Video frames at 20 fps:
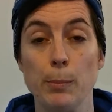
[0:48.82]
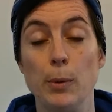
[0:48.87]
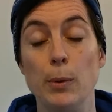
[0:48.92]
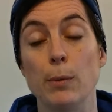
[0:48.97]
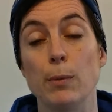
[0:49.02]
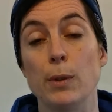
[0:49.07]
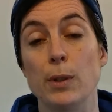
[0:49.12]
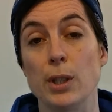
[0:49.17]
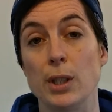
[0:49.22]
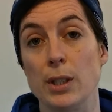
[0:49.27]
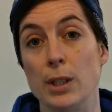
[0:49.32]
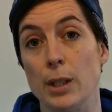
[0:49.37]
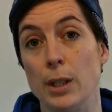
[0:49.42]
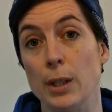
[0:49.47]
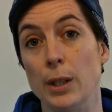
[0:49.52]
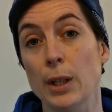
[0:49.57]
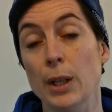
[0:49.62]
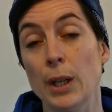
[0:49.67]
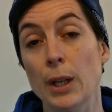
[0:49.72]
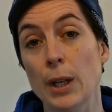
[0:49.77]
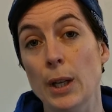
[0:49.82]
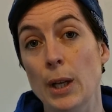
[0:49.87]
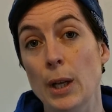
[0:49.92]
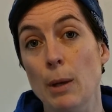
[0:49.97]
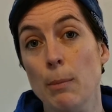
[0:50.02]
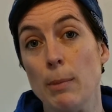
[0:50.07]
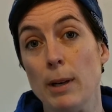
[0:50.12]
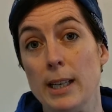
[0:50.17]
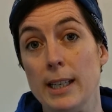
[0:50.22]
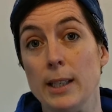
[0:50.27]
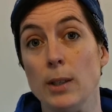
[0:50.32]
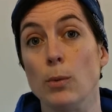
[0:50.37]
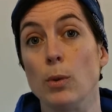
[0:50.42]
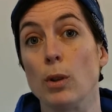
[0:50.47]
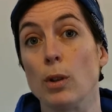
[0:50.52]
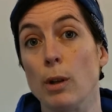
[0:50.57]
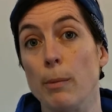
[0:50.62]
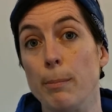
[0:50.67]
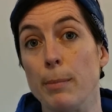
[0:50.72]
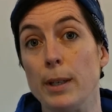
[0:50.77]
So Moonfish is a
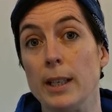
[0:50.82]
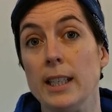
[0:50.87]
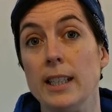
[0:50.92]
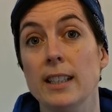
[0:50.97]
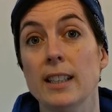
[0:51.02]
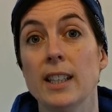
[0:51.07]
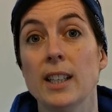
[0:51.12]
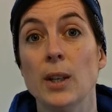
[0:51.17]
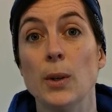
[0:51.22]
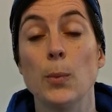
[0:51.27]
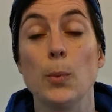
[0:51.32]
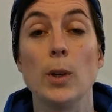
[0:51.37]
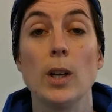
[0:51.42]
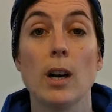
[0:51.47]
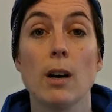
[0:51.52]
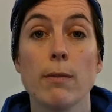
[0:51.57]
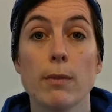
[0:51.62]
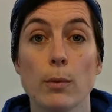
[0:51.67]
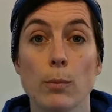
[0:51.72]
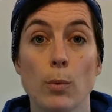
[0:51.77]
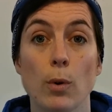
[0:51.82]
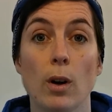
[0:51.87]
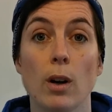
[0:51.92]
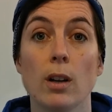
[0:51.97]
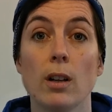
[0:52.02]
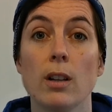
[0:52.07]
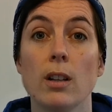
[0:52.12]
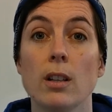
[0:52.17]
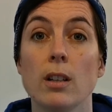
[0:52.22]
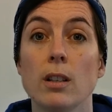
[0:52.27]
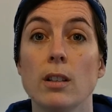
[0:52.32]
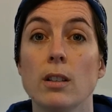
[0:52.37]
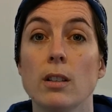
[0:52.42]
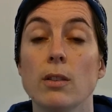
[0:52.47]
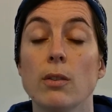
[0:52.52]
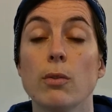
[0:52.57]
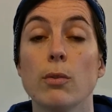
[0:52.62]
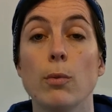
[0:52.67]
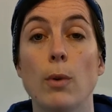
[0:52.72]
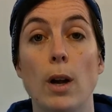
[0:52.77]
bilingual company. We often work
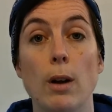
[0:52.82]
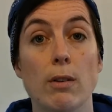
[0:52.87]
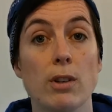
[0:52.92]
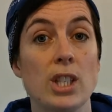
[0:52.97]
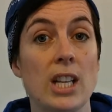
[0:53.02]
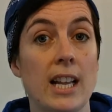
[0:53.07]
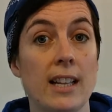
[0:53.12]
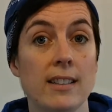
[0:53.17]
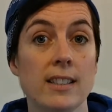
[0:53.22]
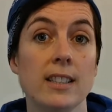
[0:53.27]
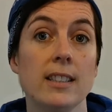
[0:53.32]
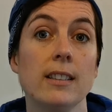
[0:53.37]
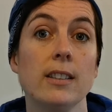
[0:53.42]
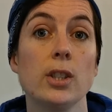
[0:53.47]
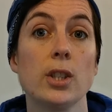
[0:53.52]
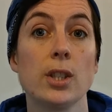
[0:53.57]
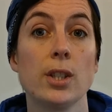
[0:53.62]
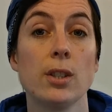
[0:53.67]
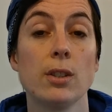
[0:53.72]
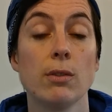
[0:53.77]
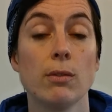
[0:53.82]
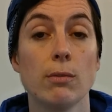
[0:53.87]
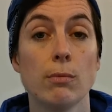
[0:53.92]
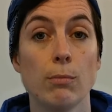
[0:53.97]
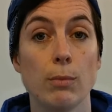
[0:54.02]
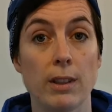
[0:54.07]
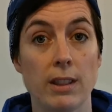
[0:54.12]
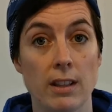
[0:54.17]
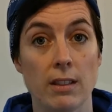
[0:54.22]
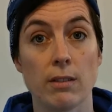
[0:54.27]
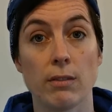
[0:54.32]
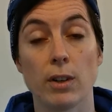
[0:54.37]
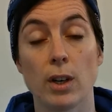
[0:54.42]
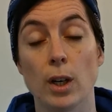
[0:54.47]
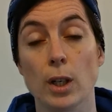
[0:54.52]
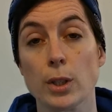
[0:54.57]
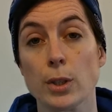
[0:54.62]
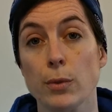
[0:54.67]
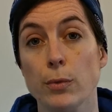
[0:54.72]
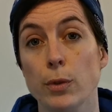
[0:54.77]
through Irish and English within the
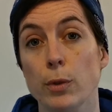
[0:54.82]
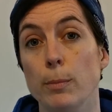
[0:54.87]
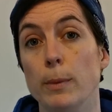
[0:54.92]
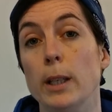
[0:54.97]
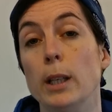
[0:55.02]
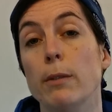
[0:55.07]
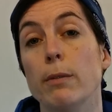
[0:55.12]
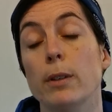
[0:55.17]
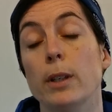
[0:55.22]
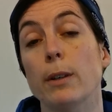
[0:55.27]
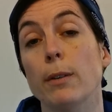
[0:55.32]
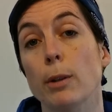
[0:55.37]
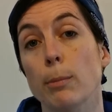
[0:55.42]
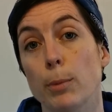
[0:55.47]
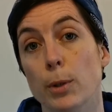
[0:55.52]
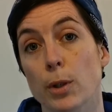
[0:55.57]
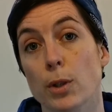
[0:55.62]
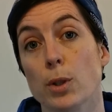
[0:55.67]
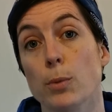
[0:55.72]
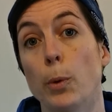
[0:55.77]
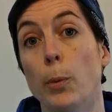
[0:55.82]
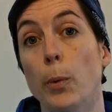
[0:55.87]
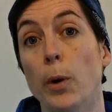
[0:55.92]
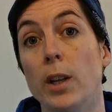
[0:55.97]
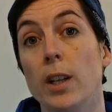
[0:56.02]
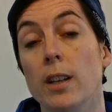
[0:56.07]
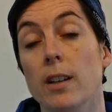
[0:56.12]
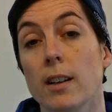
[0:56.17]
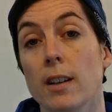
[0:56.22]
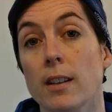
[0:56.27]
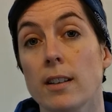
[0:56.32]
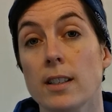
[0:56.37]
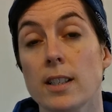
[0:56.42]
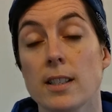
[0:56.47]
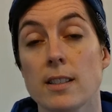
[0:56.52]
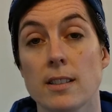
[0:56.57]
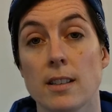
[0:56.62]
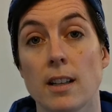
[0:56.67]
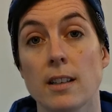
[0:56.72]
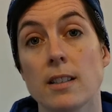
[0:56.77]
rehearsal room, even if the production we're working on
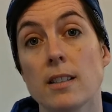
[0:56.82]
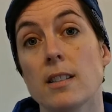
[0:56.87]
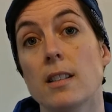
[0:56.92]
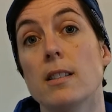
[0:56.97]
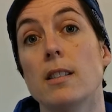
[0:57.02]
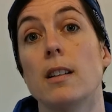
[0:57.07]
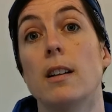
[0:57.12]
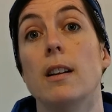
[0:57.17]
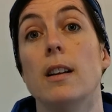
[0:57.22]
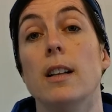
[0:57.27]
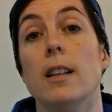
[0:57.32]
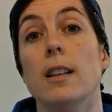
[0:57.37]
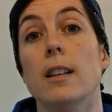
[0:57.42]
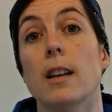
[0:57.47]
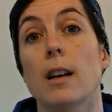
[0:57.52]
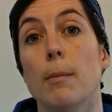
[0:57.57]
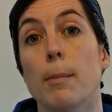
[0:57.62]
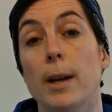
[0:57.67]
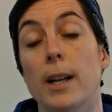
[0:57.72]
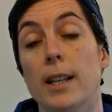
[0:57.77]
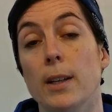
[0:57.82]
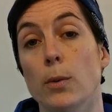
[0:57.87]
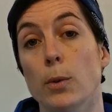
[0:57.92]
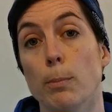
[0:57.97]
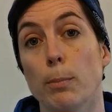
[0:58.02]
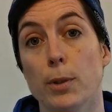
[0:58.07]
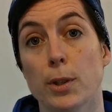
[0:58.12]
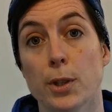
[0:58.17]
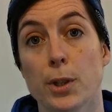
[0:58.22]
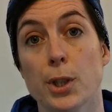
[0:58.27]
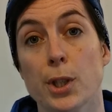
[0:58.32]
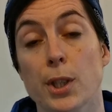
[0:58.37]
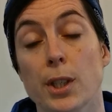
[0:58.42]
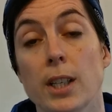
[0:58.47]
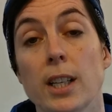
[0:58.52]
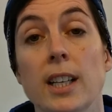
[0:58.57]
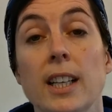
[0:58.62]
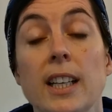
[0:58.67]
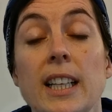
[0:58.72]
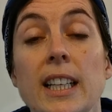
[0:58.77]
is not necessarily a bilingual
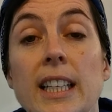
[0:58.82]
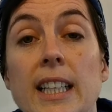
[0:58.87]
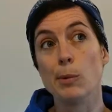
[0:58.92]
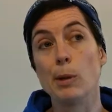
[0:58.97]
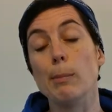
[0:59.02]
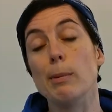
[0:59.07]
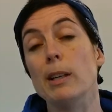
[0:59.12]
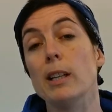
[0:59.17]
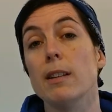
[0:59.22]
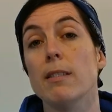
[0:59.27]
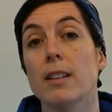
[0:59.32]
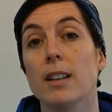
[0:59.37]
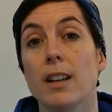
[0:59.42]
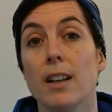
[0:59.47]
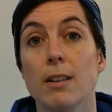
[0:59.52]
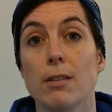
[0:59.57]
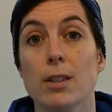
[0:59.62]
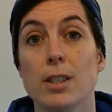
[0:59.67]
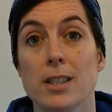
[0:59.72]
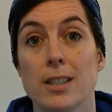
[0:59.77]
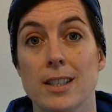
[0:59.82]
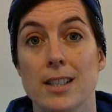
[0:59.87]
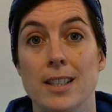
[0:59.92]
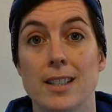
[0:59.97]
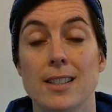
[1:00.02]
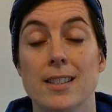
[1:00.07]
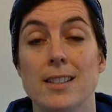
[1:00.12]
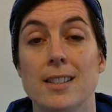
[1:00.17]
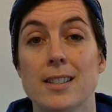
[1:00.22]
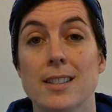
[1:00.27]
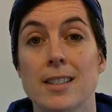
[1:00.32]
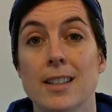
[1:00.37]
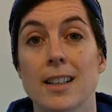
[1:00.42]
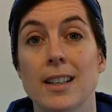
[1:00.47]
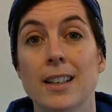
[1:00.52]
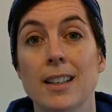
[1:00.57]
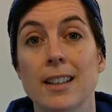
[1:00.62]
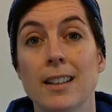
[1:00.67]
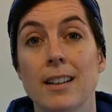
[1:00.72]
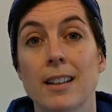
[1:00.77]
production. We believe that Irish is
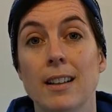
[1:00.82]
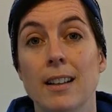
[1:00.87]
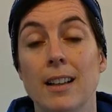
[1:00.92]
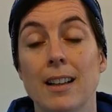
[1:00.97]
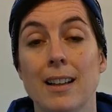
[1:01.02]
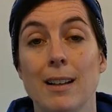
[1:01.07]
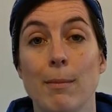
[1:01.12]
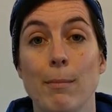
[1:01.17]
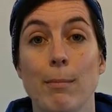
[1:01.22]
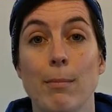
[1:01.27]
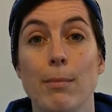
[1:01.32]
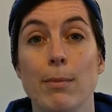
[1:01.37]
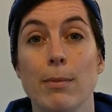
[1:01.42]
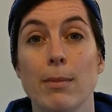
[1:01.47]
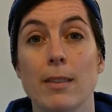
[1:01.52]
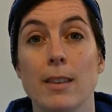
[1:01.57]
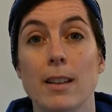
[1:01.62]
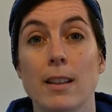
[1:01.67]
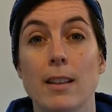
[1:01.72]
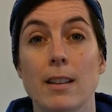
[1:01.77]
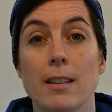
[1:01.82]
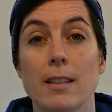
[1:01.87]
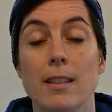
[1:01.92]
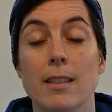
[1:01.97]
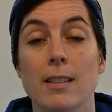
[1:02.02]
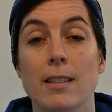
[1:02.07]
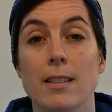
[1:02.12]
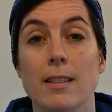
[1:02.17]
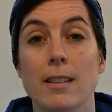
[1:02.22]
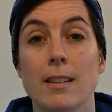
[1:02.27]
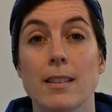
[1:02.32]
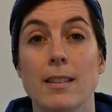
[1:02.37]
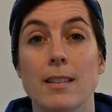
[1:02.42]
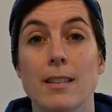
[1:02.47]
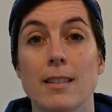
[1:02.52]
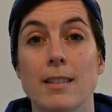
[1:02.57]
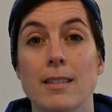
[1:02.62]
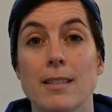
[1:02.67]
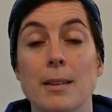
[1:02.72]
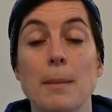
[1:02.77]

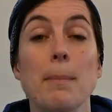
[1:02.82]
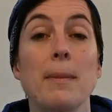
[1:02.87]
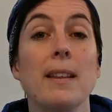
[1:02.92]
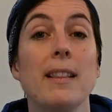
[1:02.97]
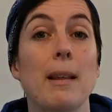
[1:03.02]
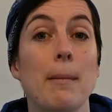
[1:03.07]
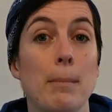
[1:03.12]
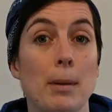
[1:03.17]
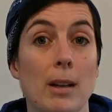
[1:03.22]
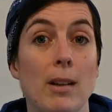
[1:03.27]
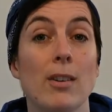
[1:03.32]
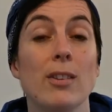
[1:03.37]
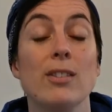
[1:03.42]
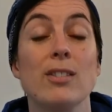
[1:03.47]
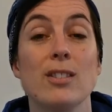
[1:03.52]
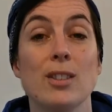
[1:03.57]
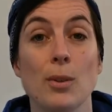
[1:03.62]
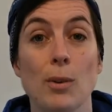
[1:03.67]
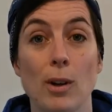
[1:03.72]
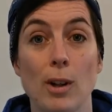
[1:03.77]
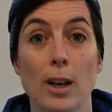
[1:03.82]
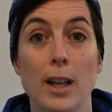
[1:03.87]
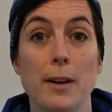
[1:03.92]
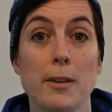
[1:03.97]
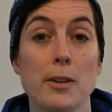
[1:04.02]
something that belongs to all